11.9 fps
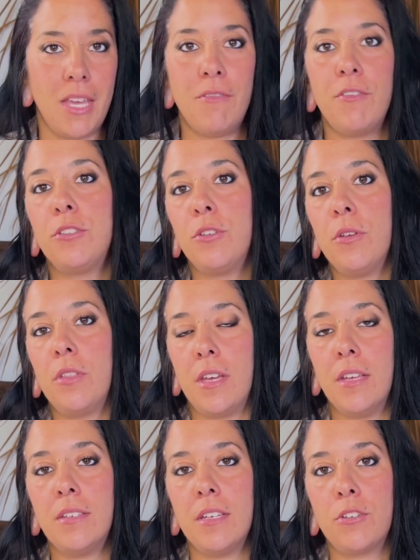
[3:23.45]
If you do
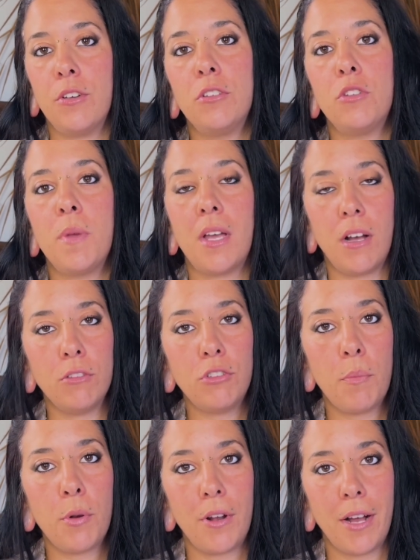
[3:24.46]
this, it's going to be
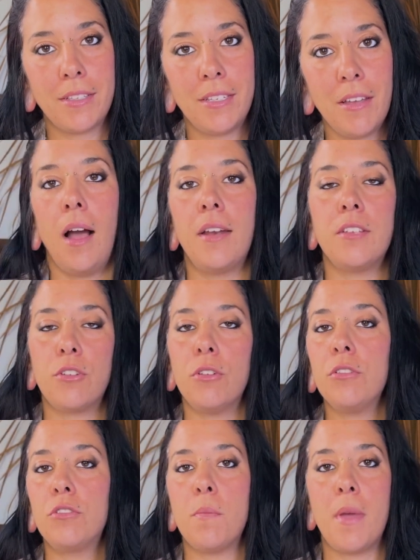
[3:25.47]
counterproductive and it's
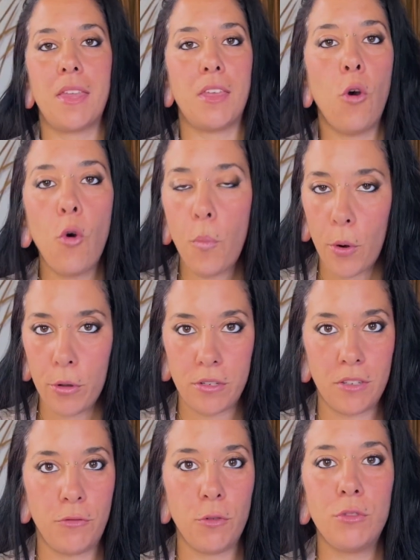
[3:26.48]
going to make the whole
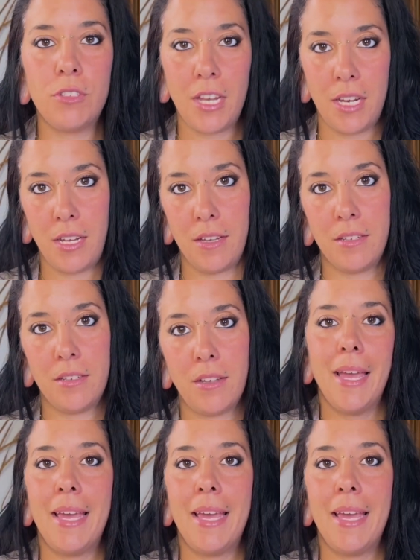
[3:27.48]
process feel tedious.